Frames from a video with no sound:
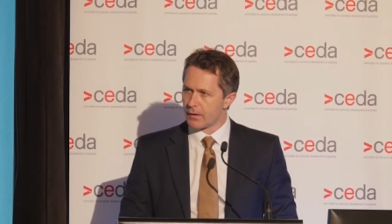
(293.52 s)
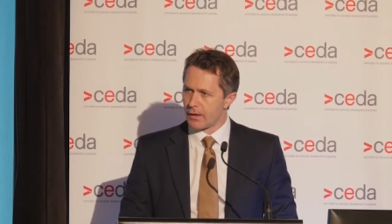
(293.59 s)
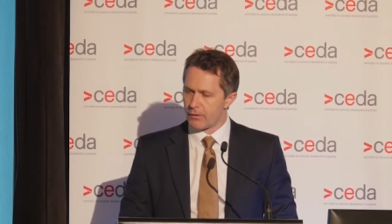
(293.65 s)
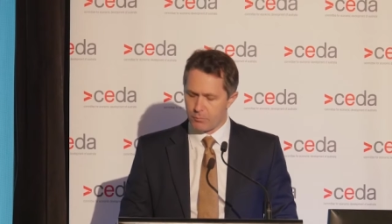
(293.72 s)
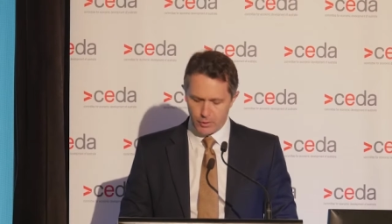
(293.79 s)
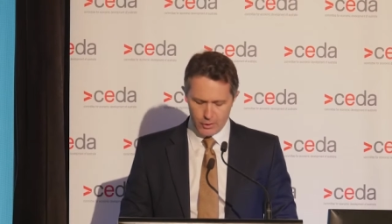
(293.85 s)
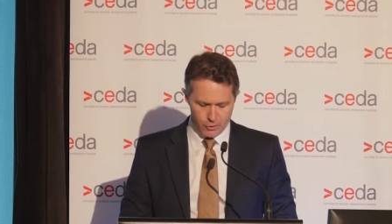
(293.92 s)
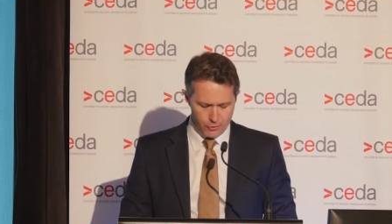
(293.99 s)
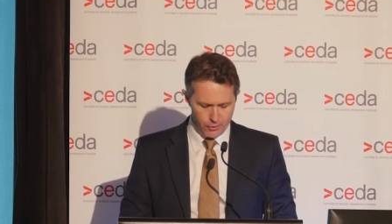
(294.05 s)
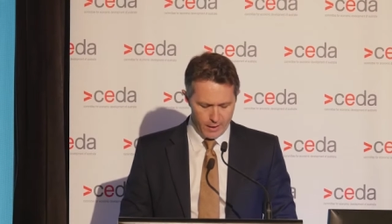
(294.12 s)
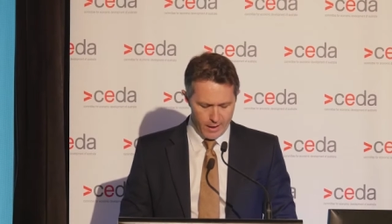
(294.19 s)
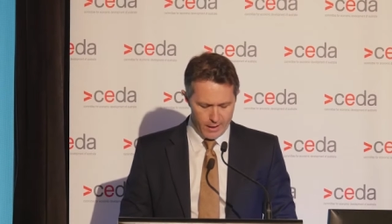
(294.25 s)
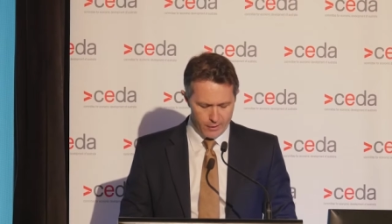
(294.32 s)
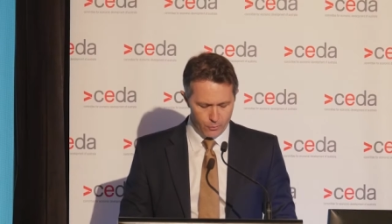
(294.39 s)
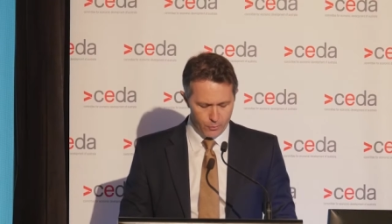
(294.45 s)
have been
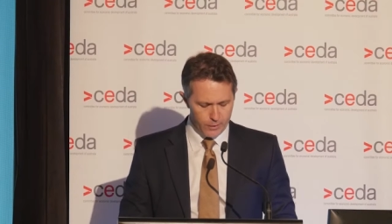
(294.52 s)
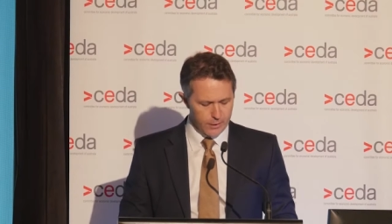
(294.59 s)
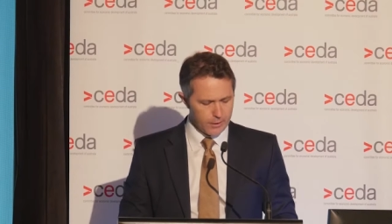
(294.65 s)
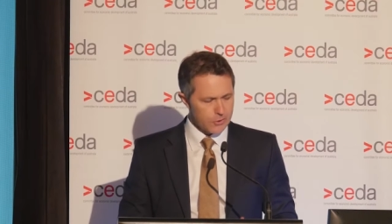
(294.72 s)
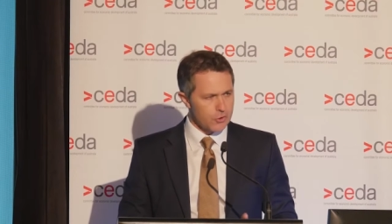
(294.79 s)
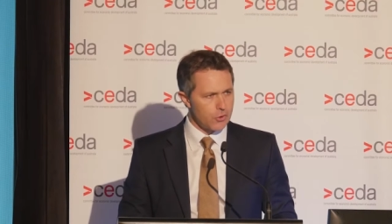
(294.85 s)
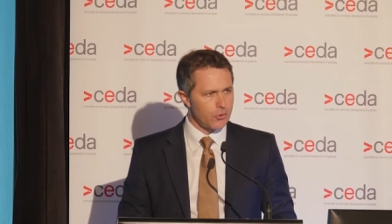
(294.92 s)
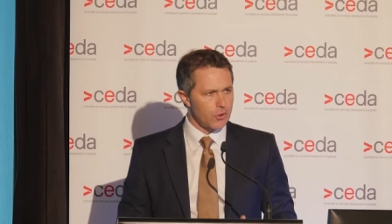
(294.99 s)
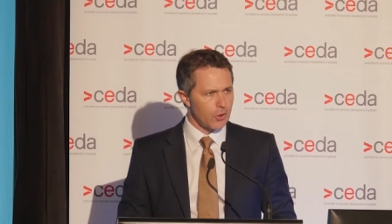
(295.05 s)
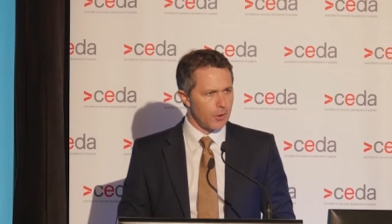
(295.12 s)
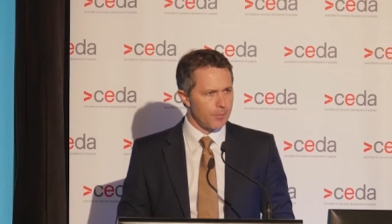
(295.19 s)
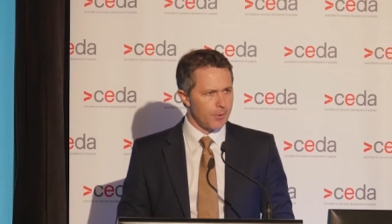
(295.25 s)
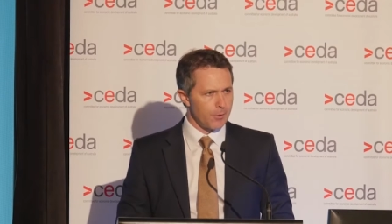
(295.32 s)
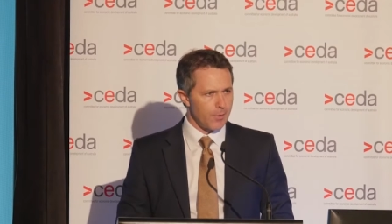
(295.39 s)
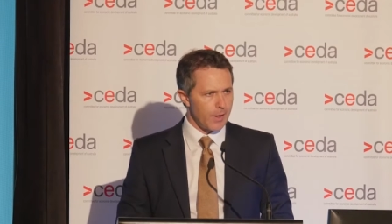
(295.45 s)
created within a two
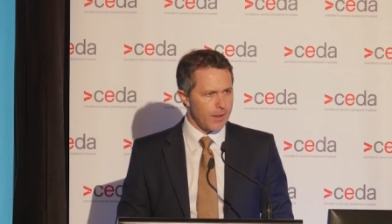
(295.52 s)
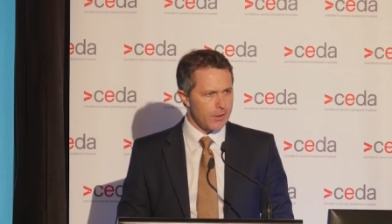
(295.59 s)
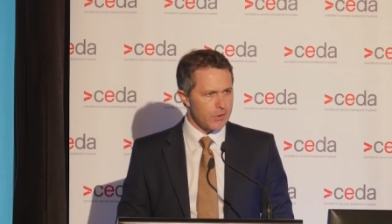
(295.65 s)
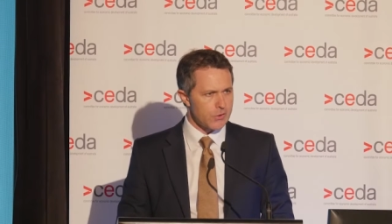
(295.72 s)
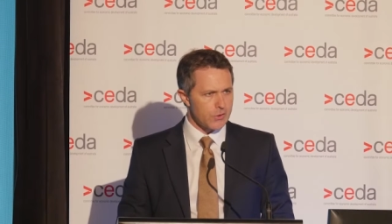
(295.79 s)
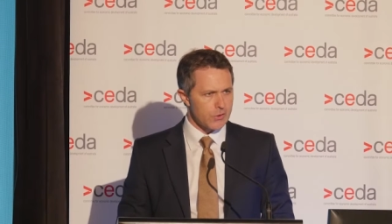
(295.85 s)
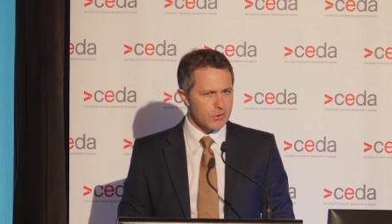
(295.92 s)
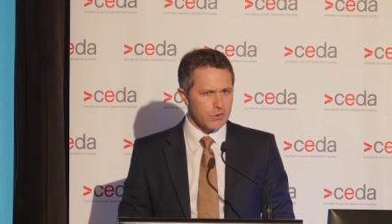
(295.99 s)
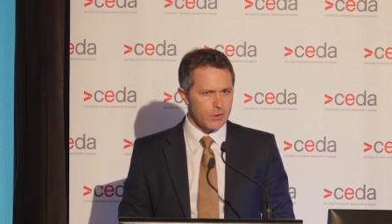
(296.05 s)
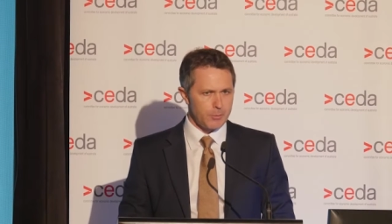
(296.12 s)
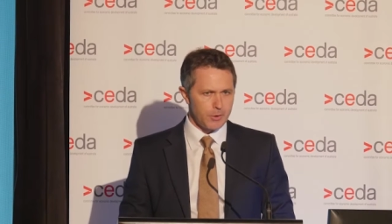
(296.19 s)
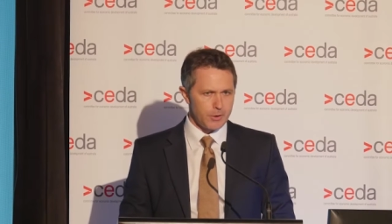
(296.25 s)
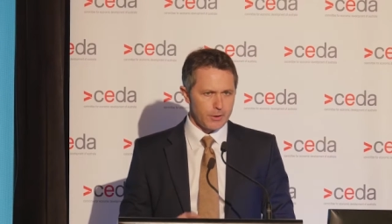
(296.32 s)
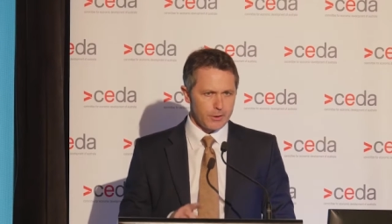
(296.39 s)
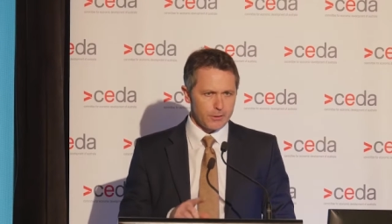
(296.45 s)
kilometre radius of the
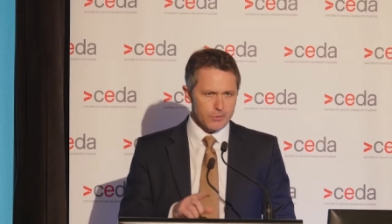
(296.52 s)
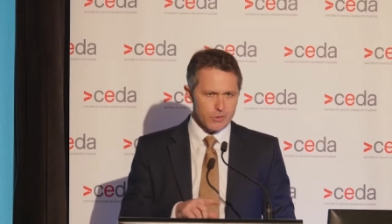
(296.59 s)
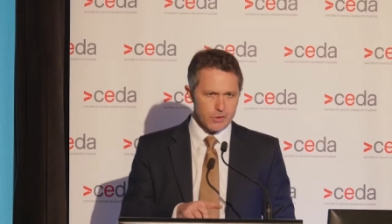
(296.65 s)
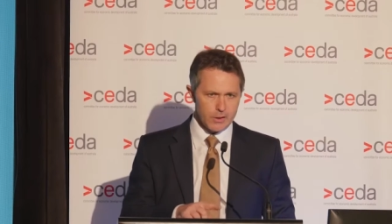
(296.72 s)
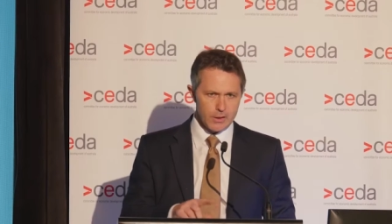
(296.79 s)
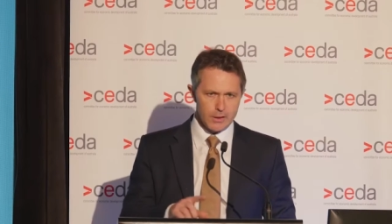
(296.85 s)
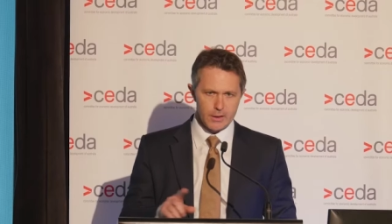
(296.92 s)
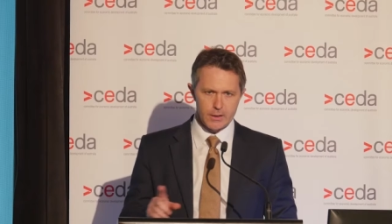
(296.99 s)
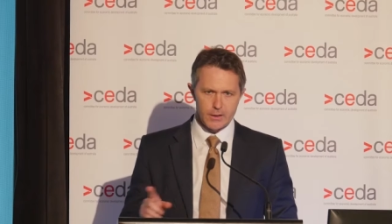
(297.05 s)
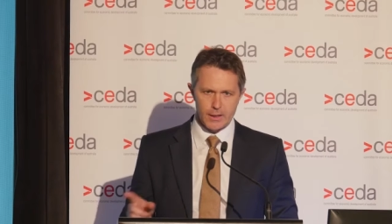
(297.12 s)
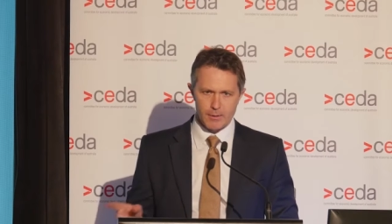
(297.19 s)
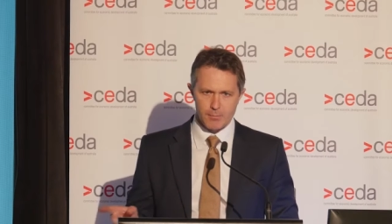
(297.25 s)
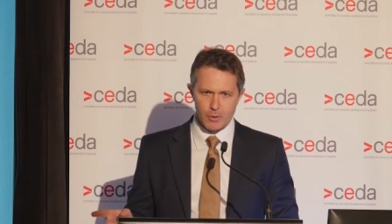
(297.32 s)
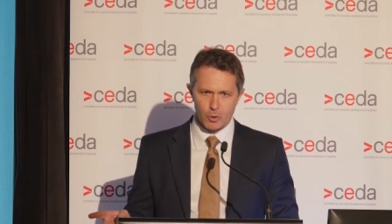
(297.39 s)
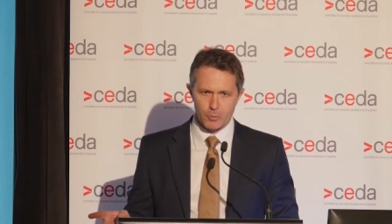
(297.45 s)
CBD of Sydney
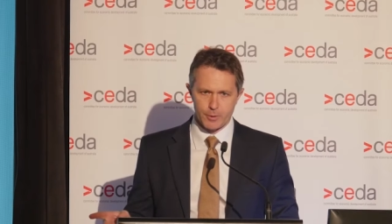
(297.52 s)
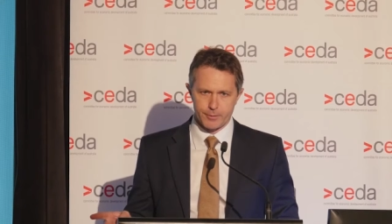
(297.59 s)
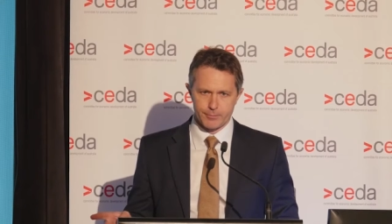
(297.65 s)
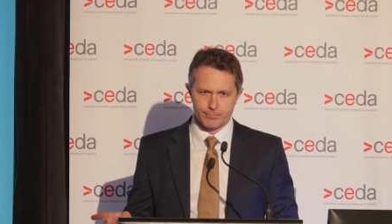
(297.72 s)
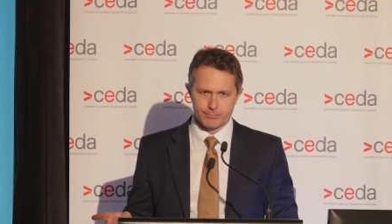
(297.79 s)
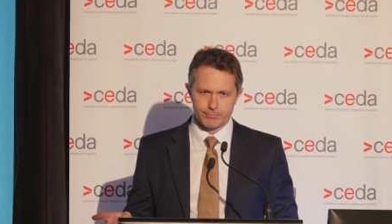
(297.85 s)
and Melbourne.